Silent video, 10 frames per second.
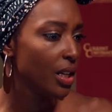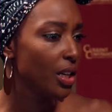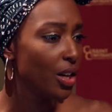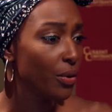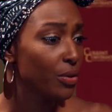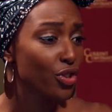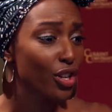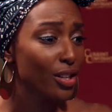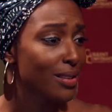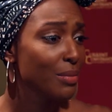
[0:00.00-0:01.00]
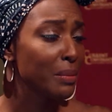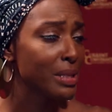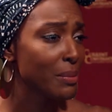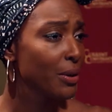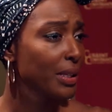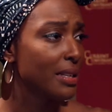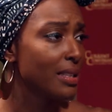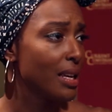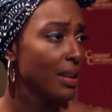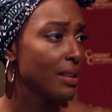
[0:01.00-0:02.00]
sure, sometimes people are going to
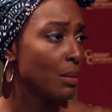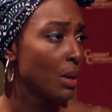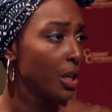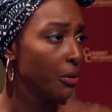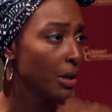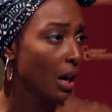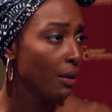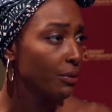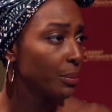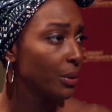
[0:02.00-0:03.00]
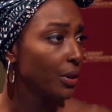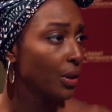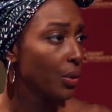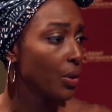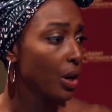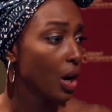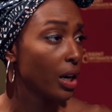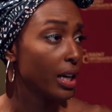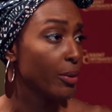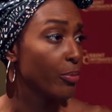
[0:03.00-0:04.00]
say things that make you uncomfortable or
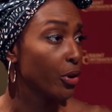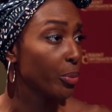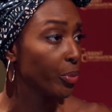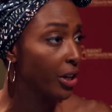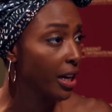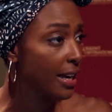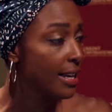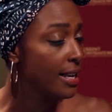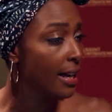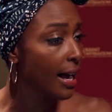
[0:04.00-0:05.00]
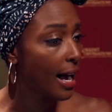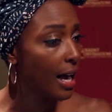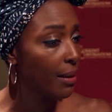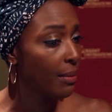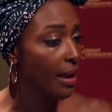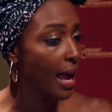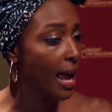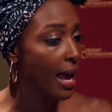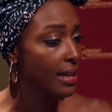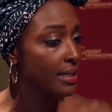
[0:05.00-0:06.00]
are inappropriate.
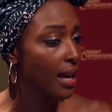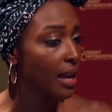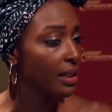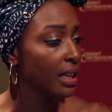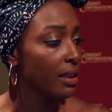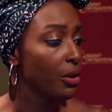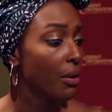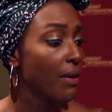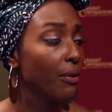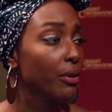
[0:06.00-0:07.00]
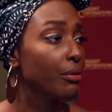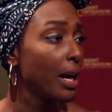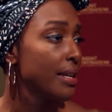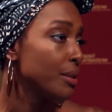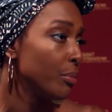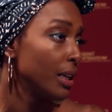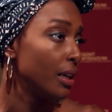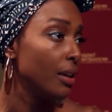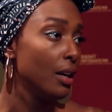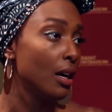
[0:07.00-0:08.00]
And I think you have every right to
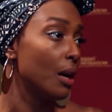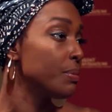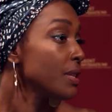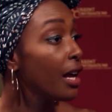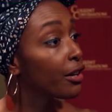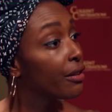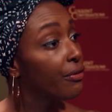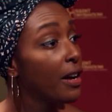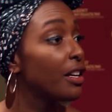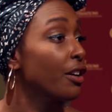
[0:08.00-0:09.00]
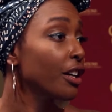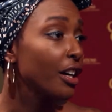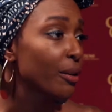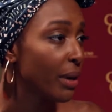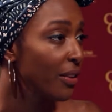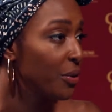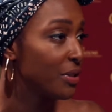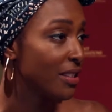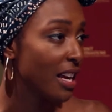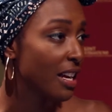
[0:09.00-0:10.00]
be upset or offended or hurt by
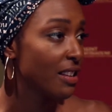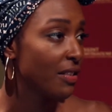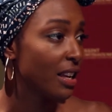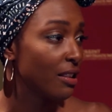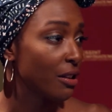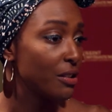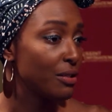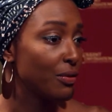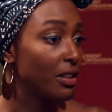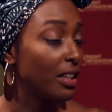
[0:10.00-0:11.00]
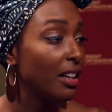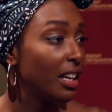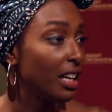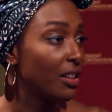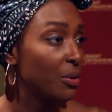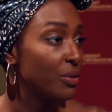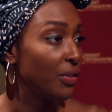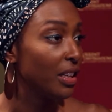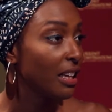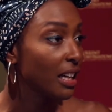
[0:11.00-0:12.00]
those things. I think there is validity in those
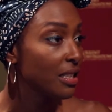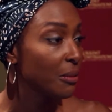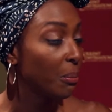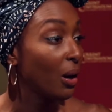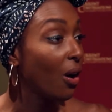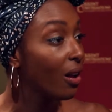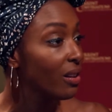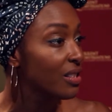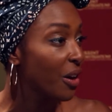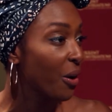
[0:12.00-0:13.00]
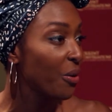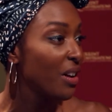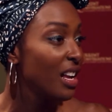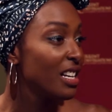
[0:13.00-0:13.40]
feelings, but also